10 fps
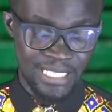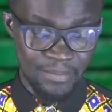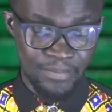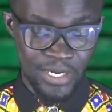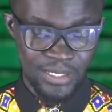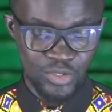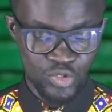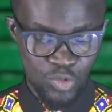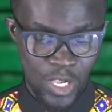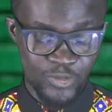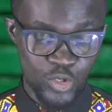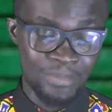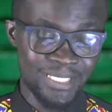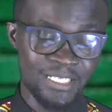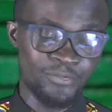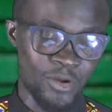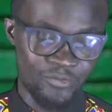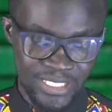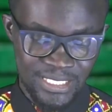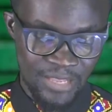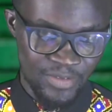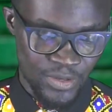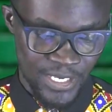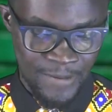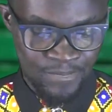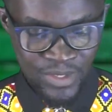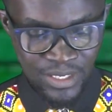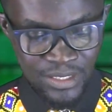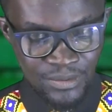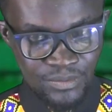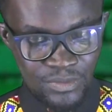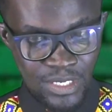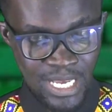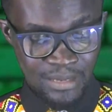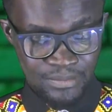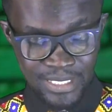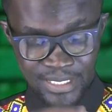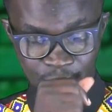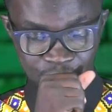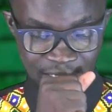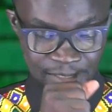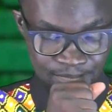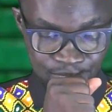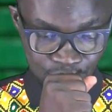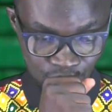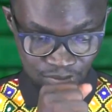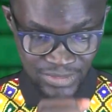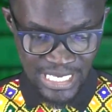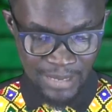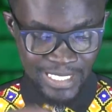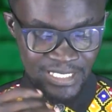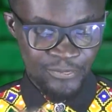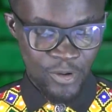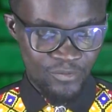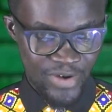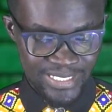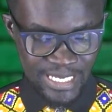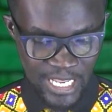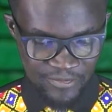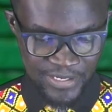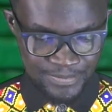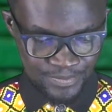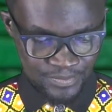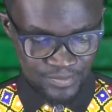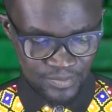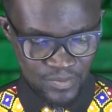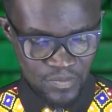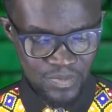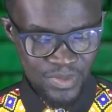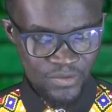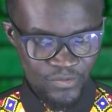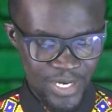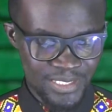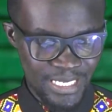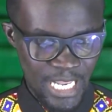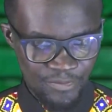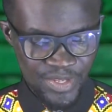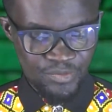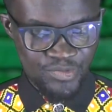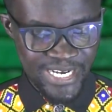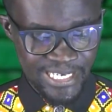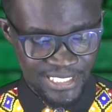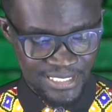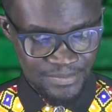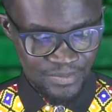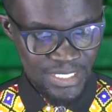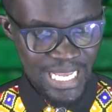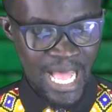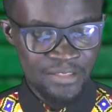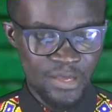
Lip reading: number 12. So I'm starting from verse 11. Okay, excuse me. I'm starting from verse 11. Verse 11 reads, "And